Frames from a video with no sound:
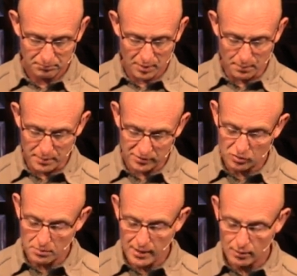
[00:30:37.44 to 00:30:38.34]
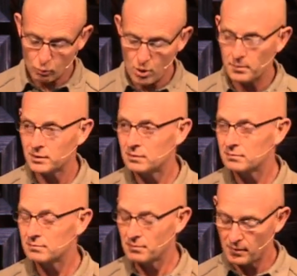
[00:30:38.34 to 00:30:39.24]
A businessman or woman,
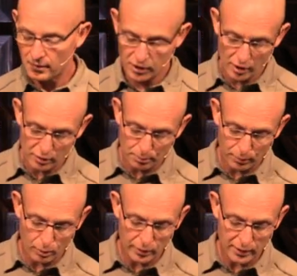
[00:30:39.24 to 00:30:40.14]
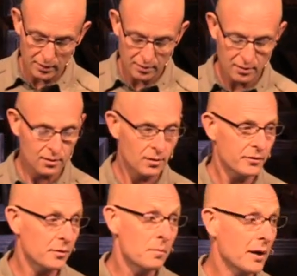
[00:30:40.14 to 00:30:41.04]
the unemployed,
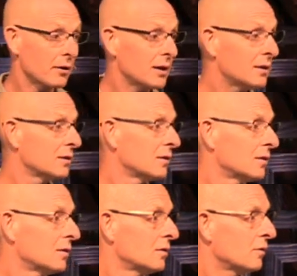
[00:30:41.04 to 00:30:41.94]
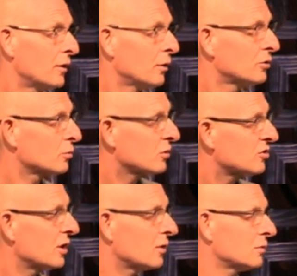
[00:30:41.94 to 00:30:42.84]
the married, those who are
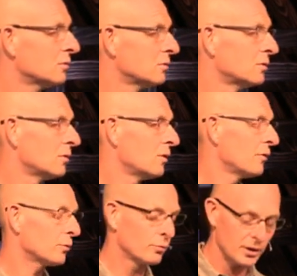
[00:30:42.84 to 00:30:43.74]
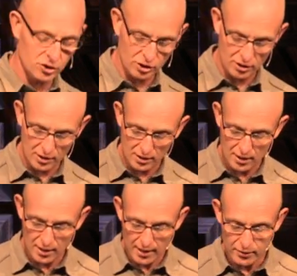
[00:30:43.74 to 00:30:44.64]
single, the rich,
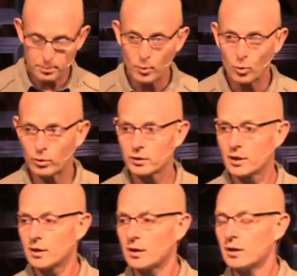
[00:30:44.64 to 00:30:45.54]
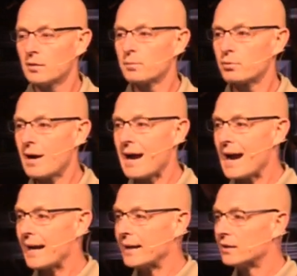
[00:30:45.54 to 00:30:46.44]
and the poor.
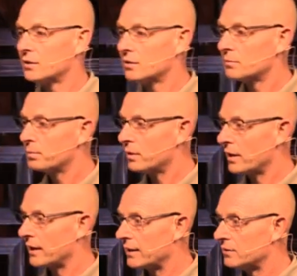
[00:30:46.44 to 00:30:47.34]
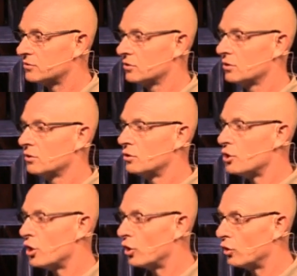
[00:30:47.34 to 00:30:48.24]
Pride plays
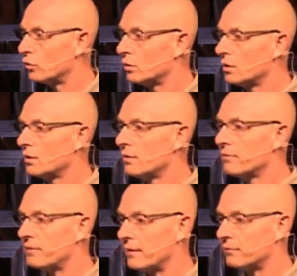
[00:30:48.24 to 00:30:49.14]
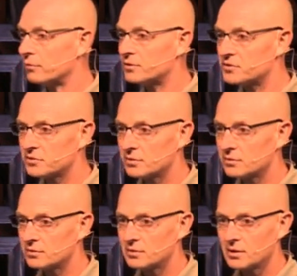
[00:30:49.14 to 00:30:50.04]
no favorites.
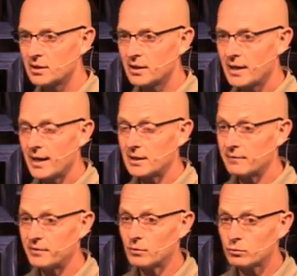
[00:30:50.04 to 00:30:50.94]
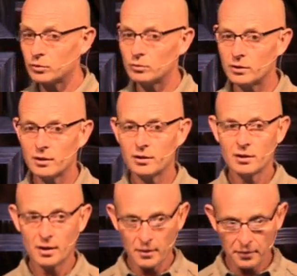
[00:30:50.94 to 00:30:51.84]
And if it ruined
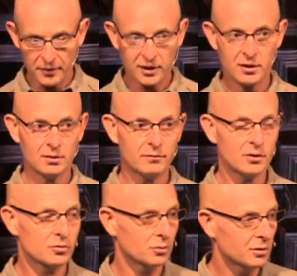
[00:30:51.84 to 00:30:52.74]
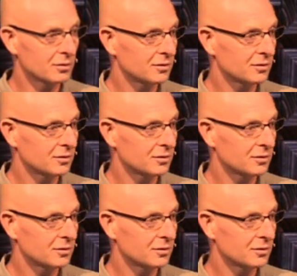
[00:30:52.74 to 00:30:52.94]
the king of Israel,